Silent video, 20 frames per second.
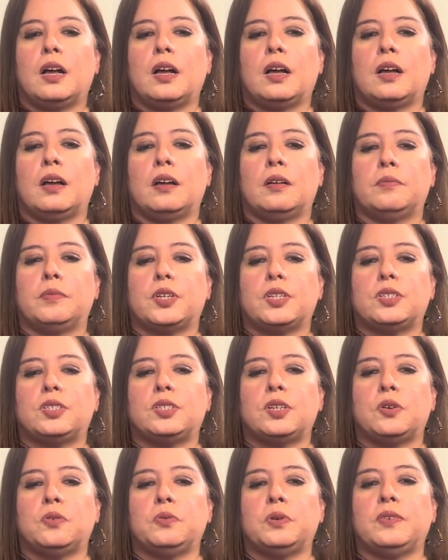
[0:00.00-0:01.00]
Um,
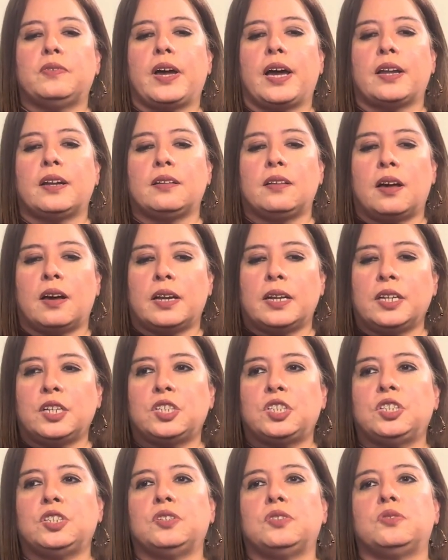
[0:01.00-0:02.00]
so, we've had a lot of
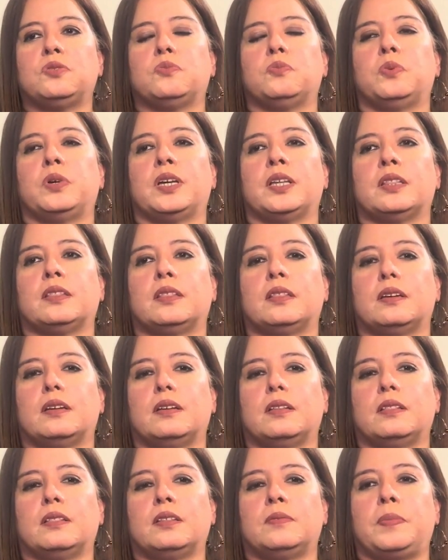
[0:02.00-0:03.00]
issues with
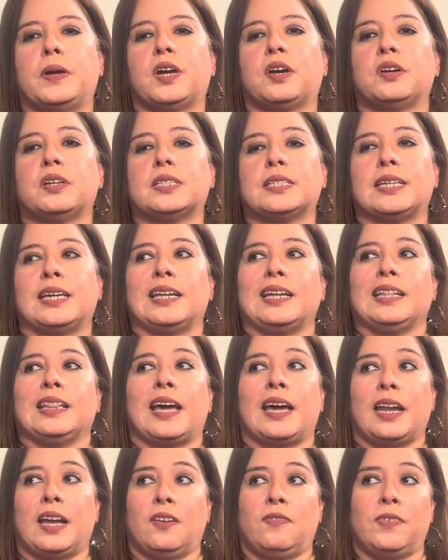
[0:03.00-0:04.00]
the parents getting
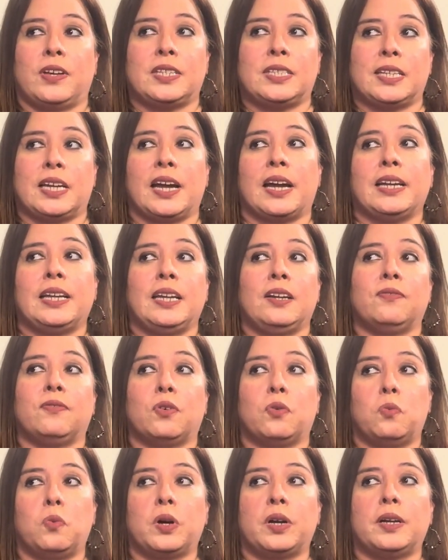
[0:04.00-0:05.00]
that FSA ID
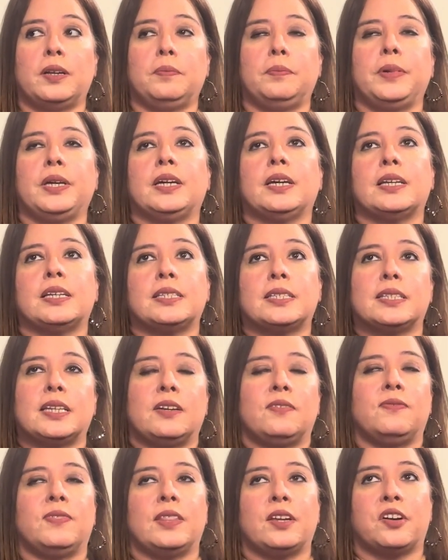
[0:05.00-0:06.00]
for one, because
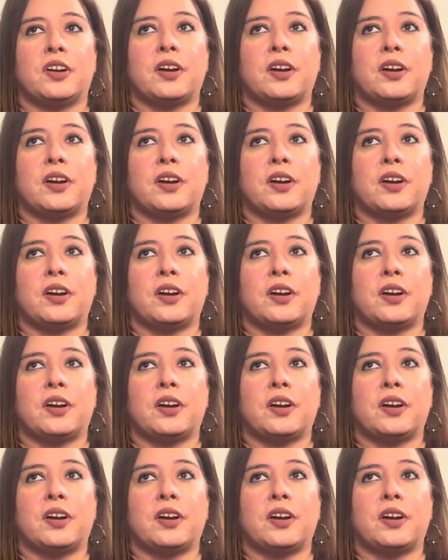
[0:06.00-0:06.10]
if